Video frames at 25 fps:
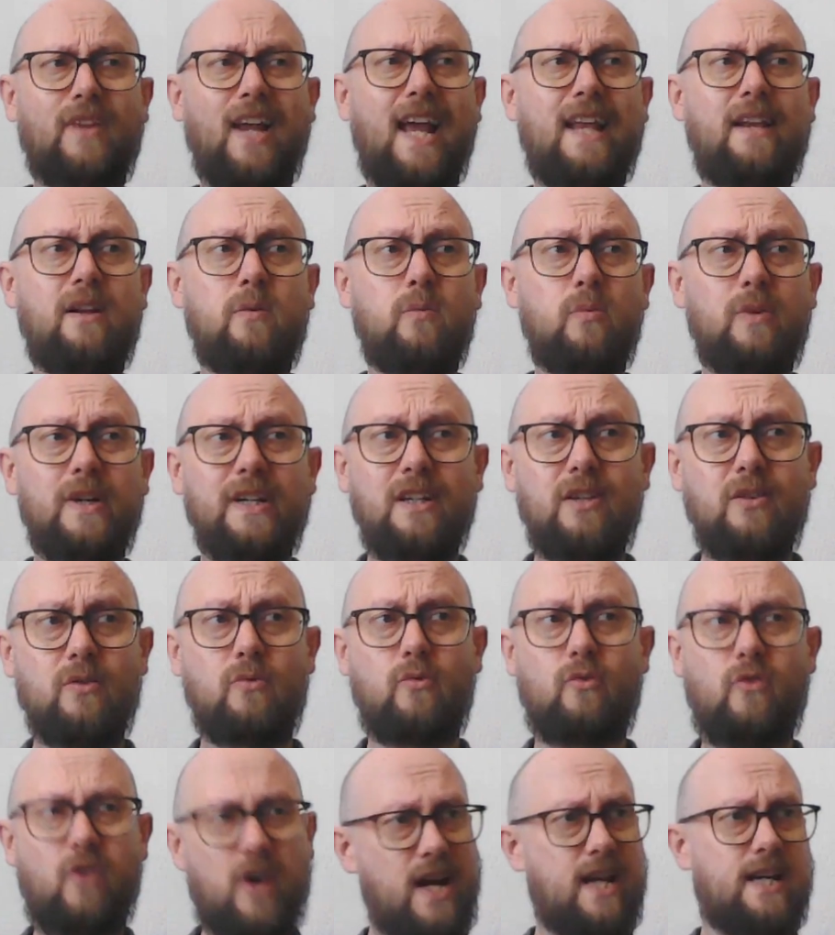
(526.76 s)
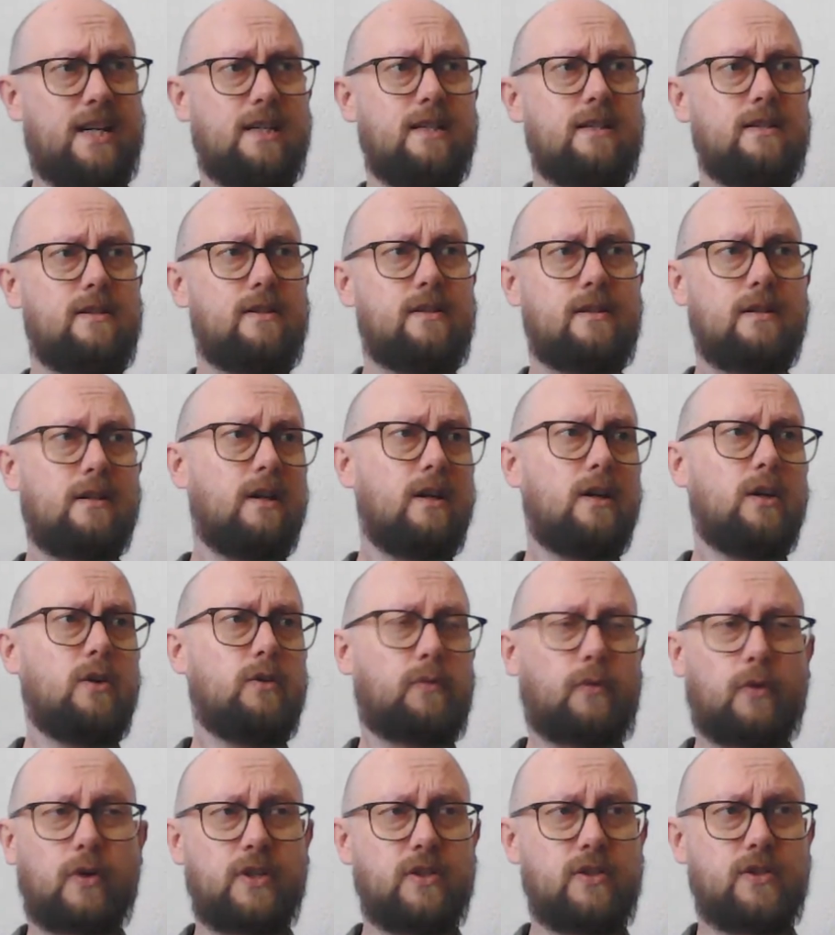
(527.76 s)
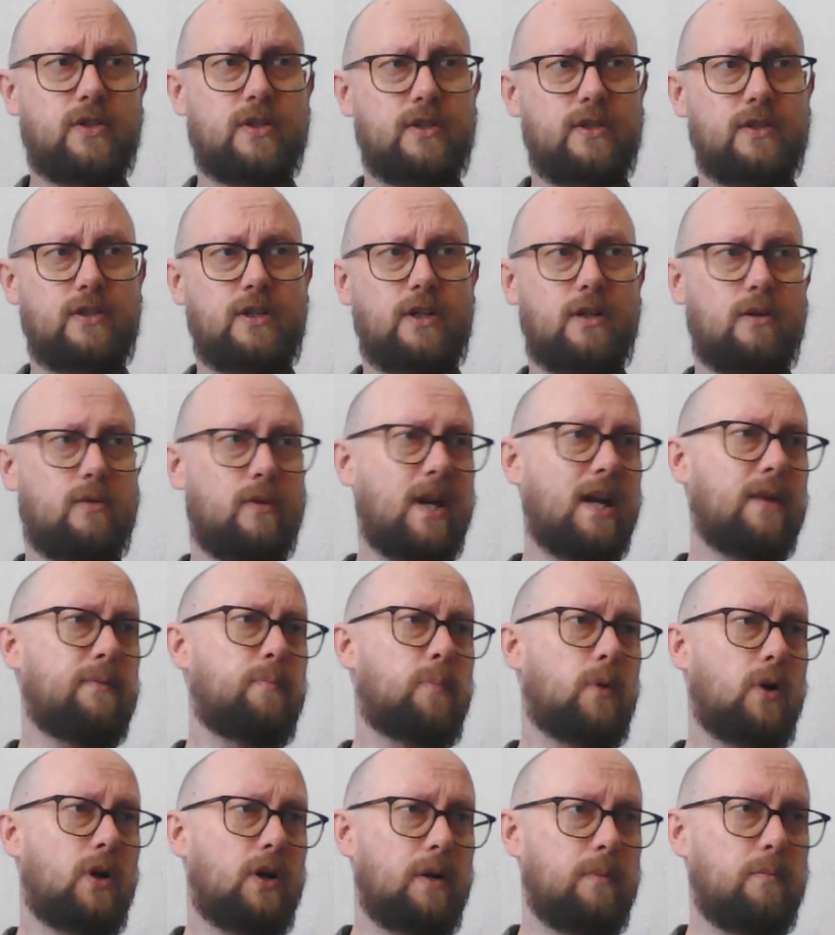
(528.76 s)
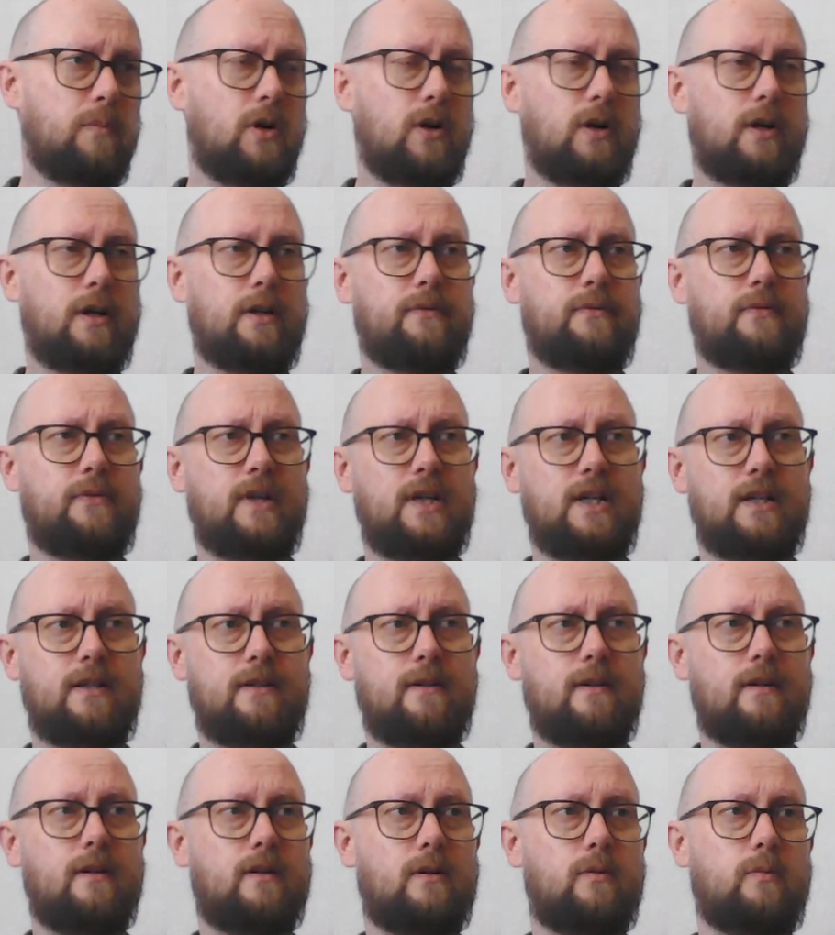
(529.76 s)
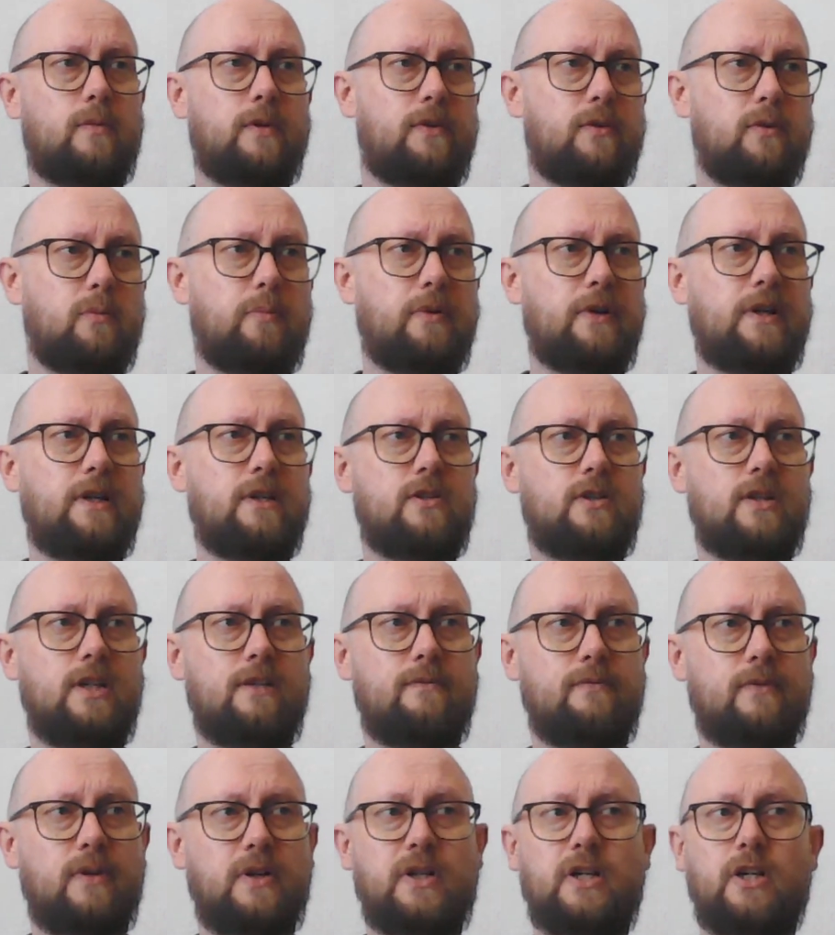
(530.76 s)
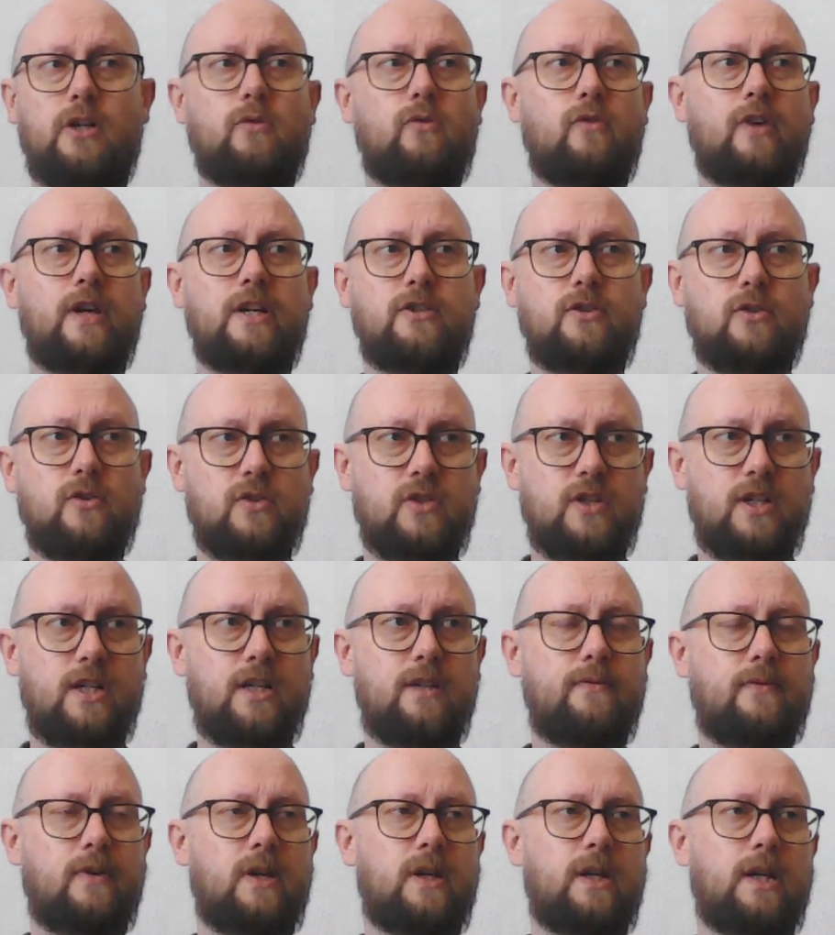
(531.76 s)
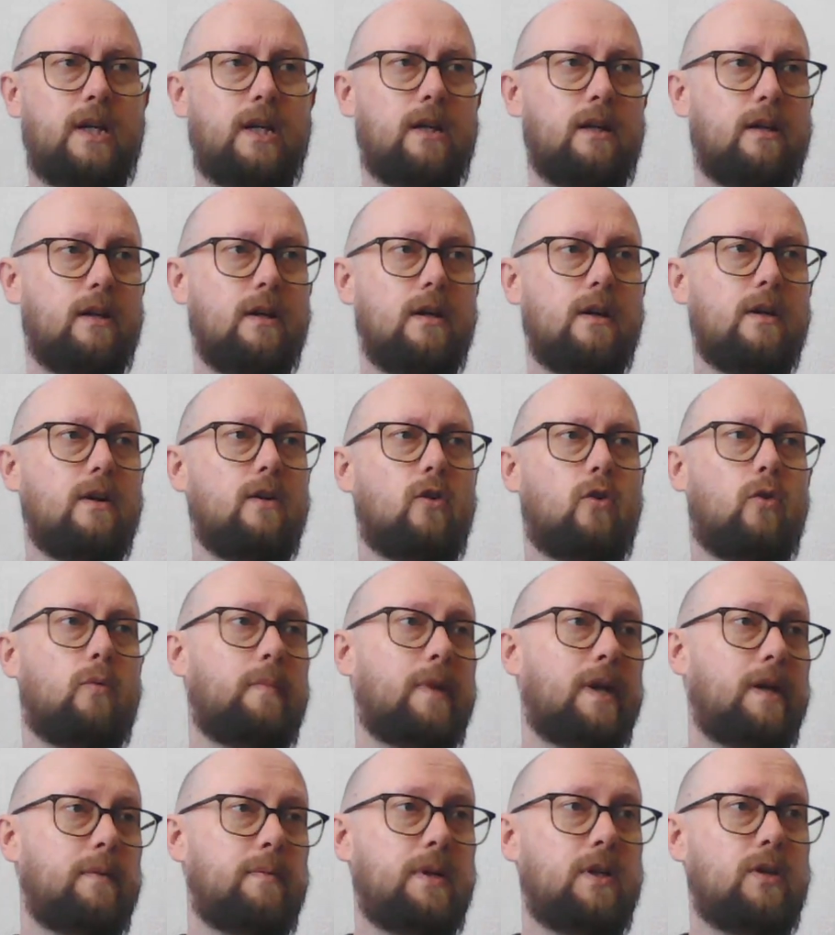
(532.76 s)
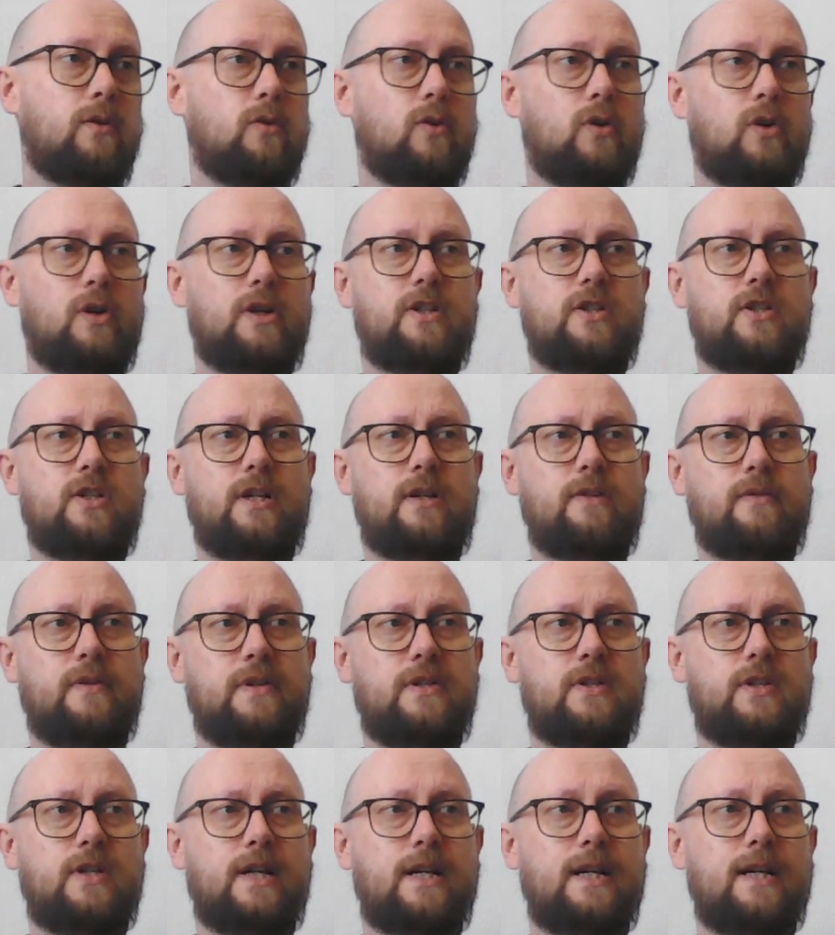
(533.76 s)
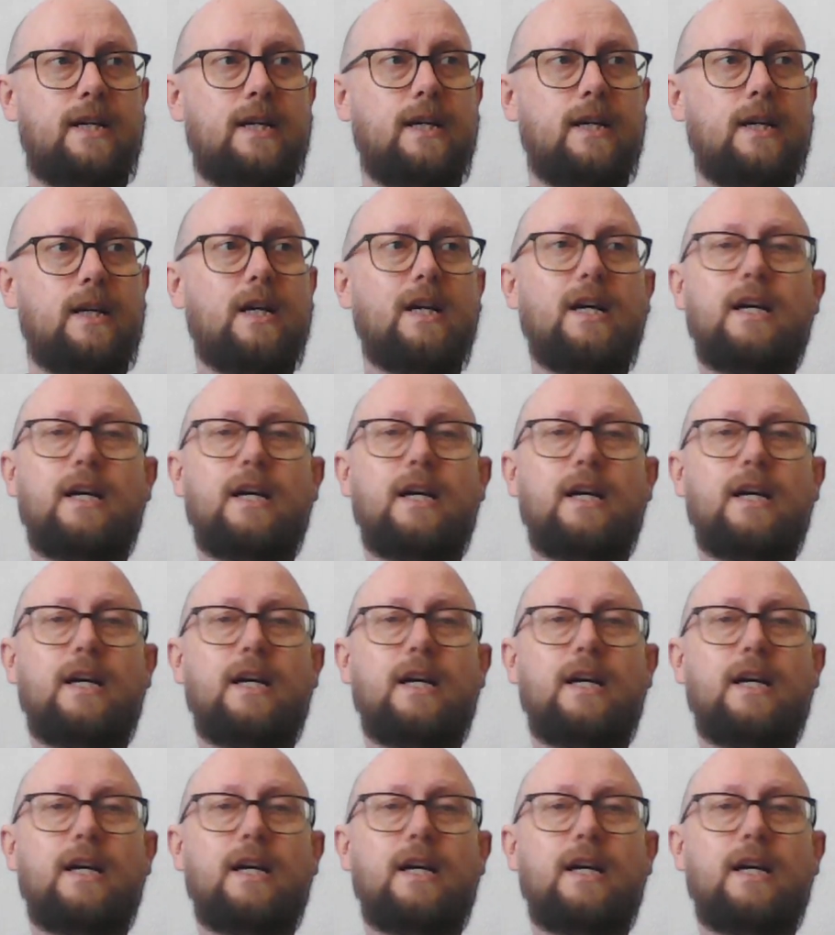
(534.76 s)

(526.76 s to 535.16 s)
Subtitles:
And then when you raise, for instance, you have product market fit, with your pre-seed funding, you raise your seed funding, or maybe an early Series A.